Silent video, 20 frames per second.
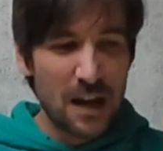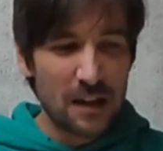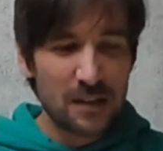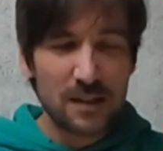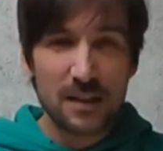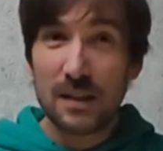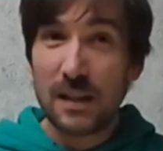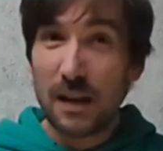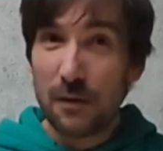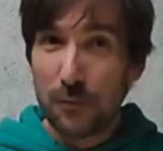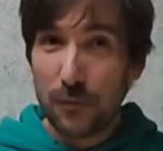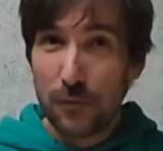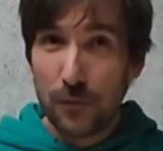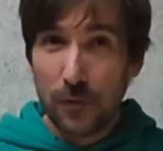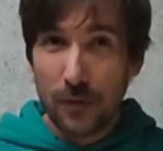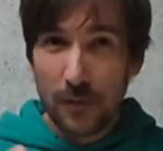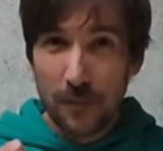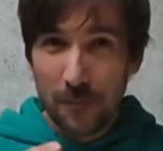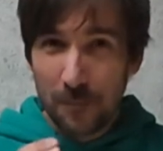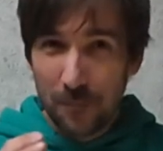stiff,
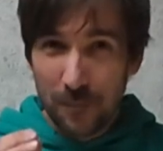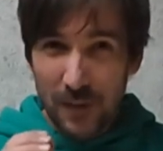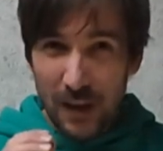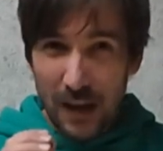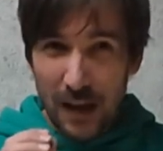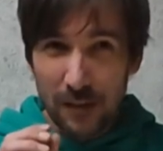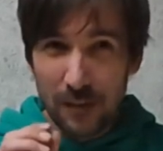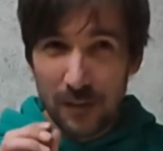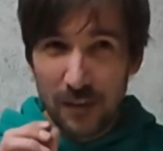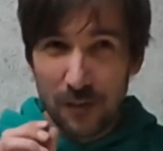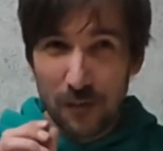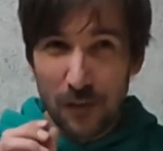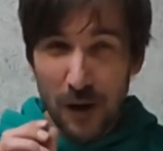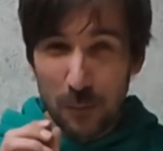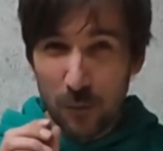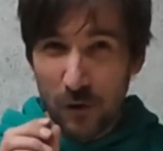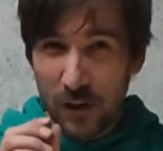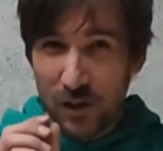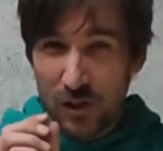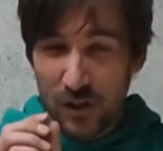and the
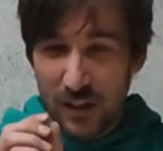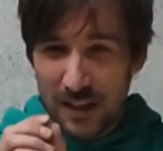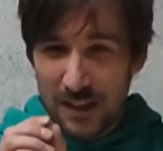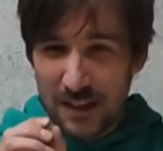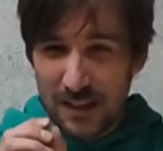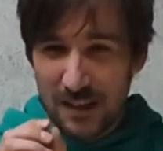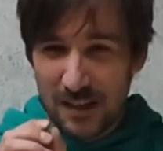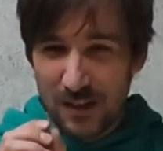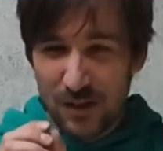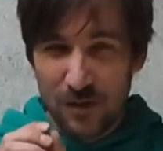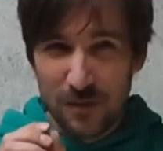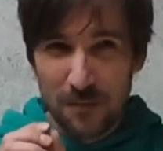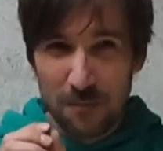vibration is